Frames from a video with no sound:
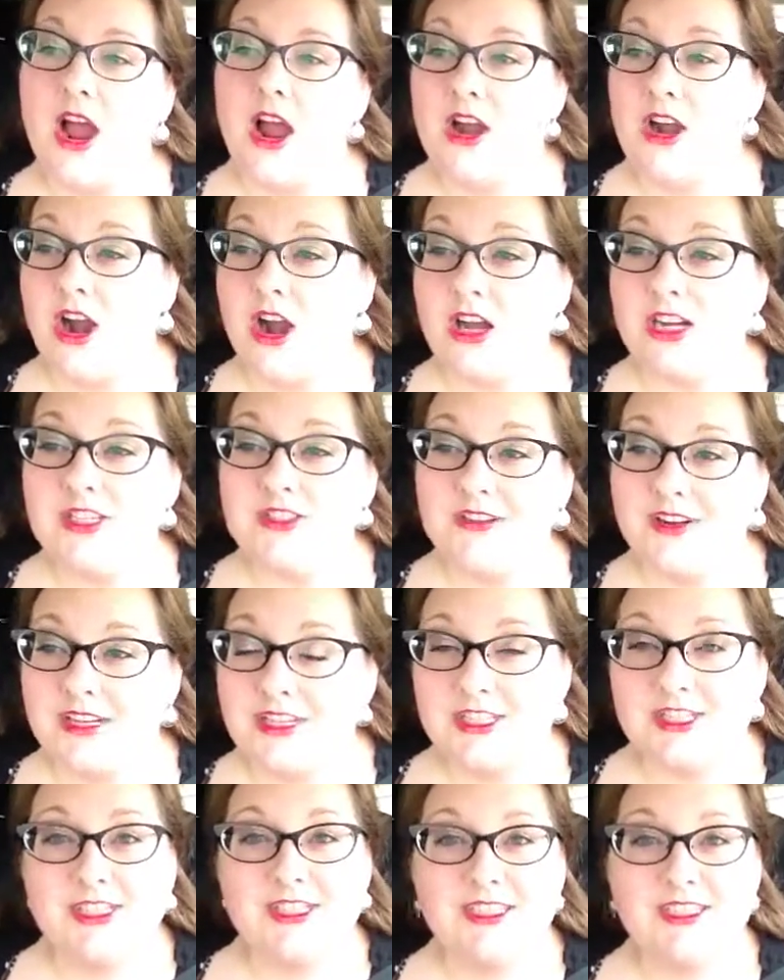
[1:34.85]
Our art
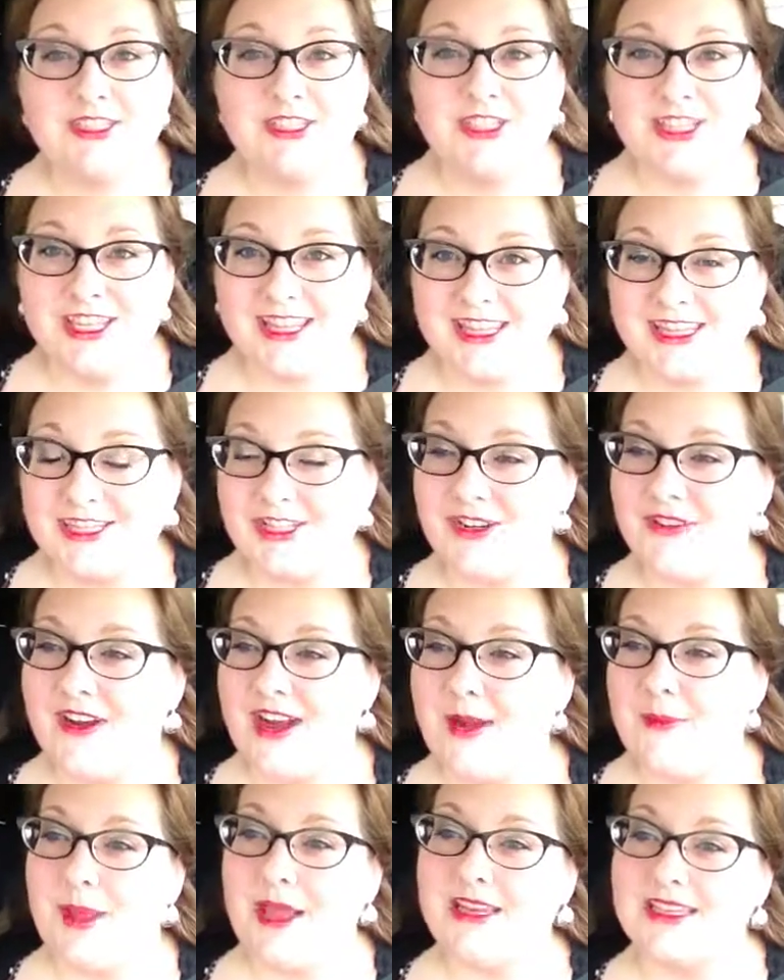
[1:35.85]
director, she likes to
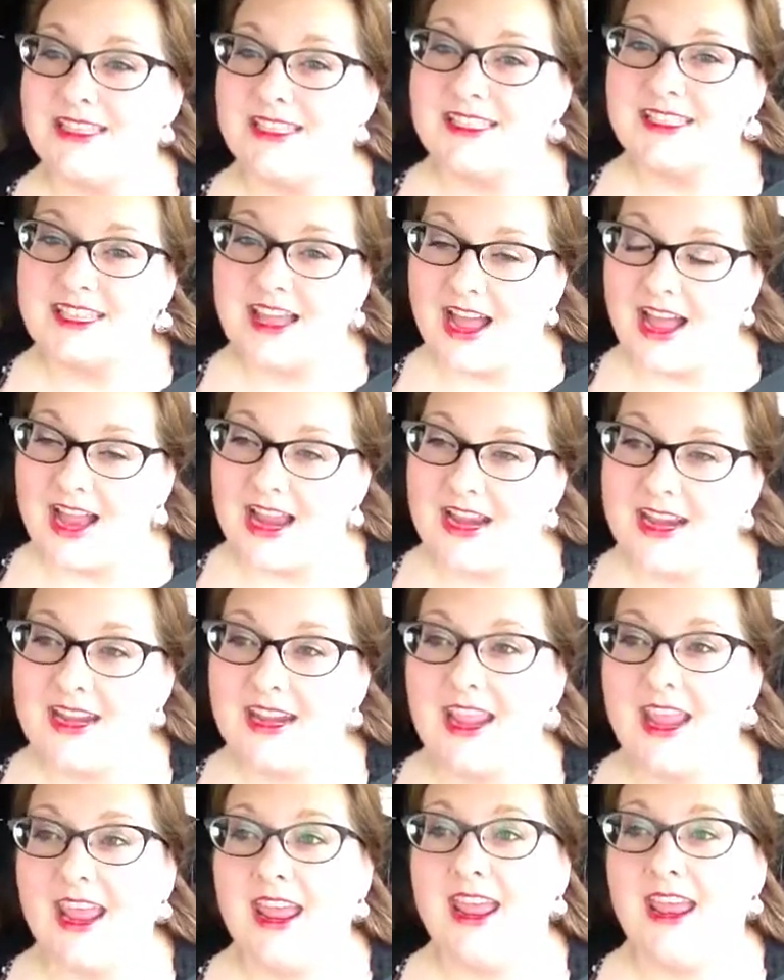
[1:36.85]
write about
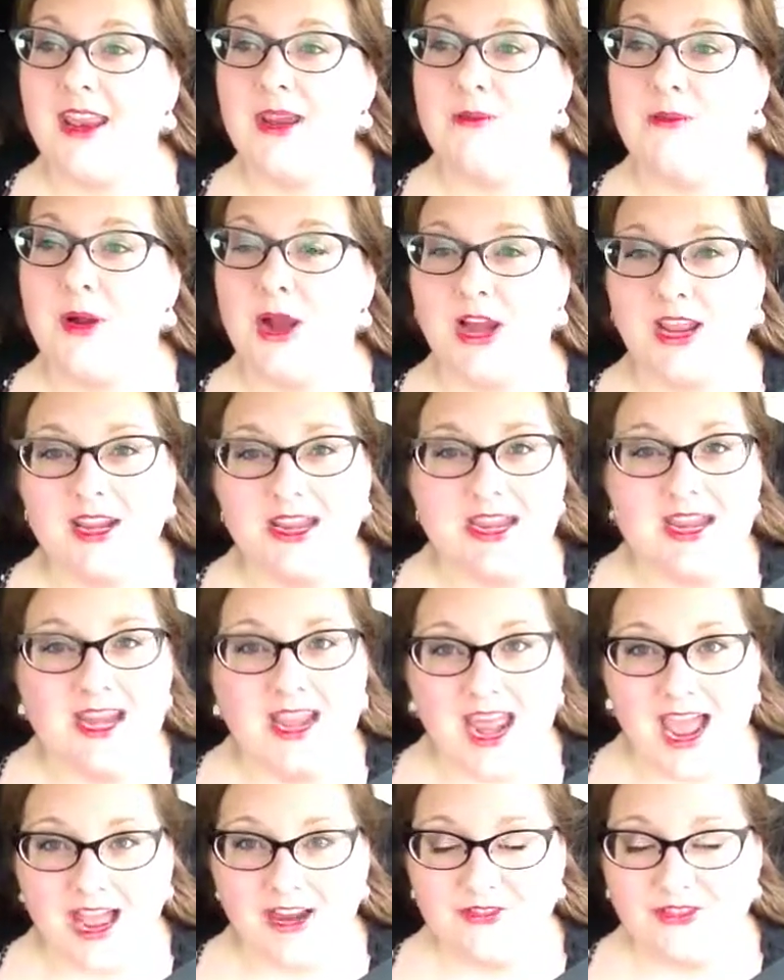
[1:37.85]
design and marketing
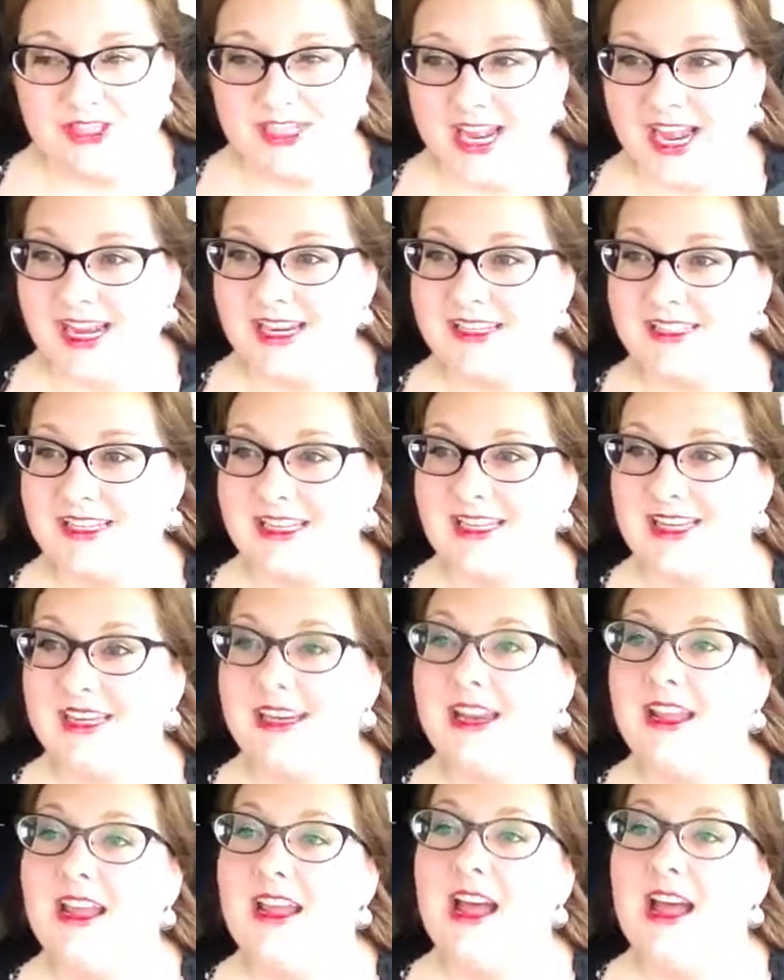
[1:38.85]
and advertising,